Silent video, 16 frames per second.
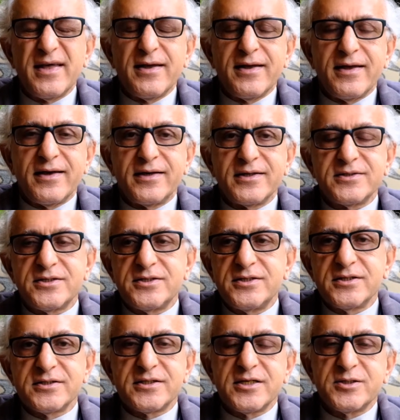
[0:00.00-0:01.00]
And
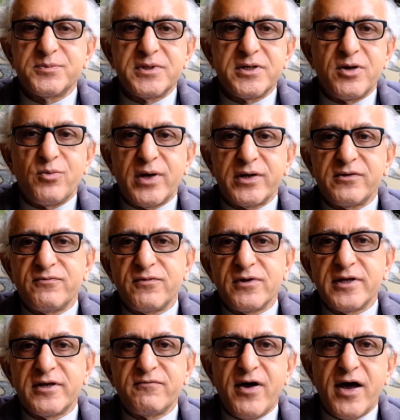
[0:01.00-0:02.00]
STIAS has been a wonderful
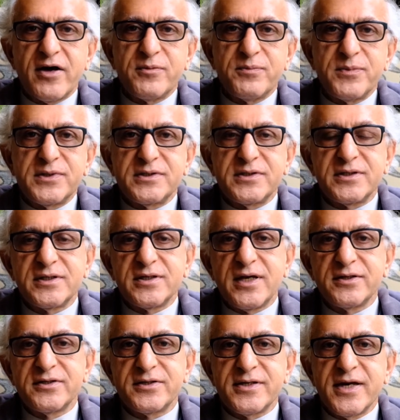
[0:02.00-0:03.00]
environment in
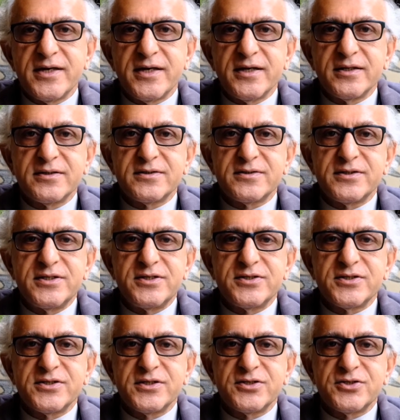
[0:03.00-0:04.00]
undertaking this
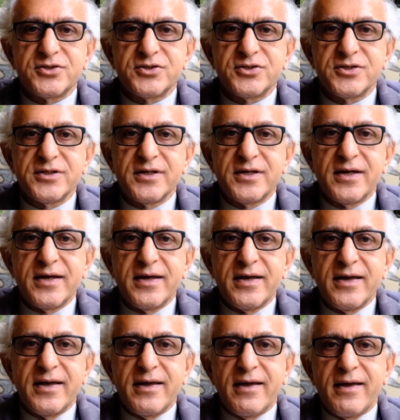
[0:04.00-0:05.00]
research
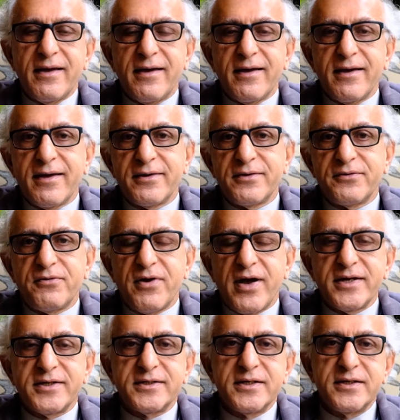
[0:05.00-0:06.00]
and
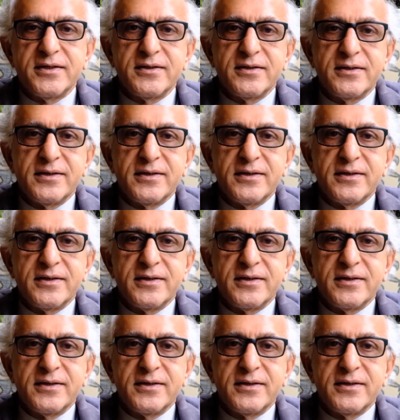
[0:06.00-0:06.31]
writing.